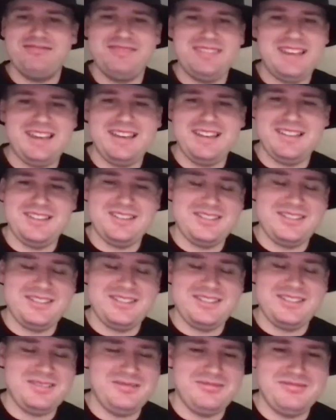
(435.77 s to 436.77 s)
yeah, it's
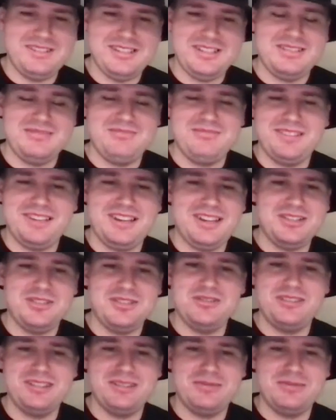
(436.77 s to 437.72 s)
so just country